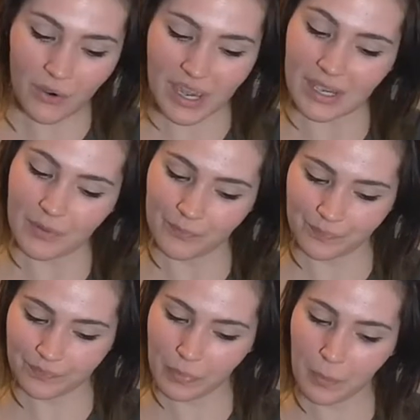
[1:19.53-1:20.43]
Okay,
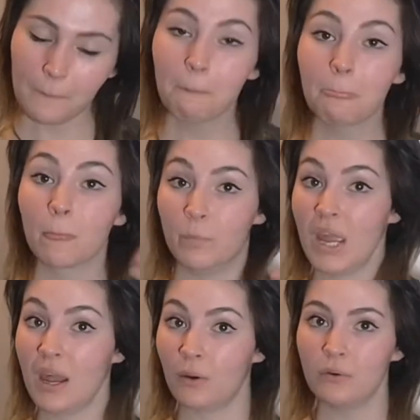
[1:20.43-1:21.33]

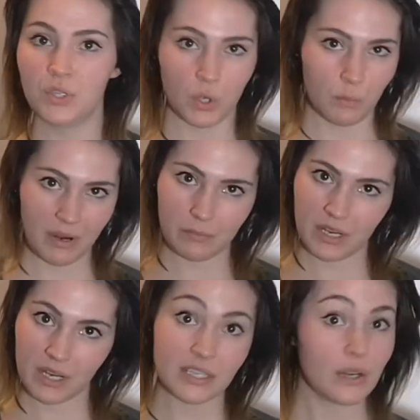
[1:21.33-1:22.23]
now don't mind
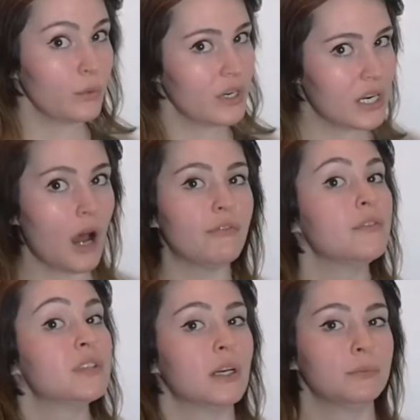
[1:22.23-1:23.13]
me as I read off
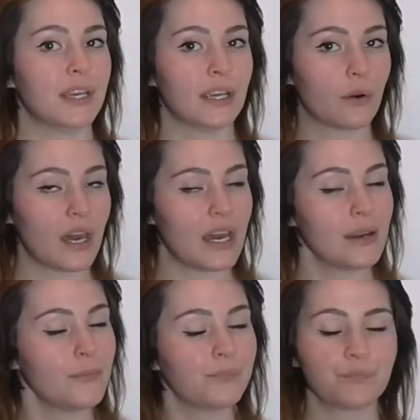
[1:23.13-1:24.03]
of something,
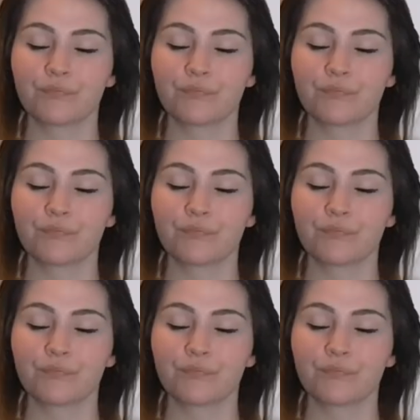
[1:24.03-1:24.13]
okay?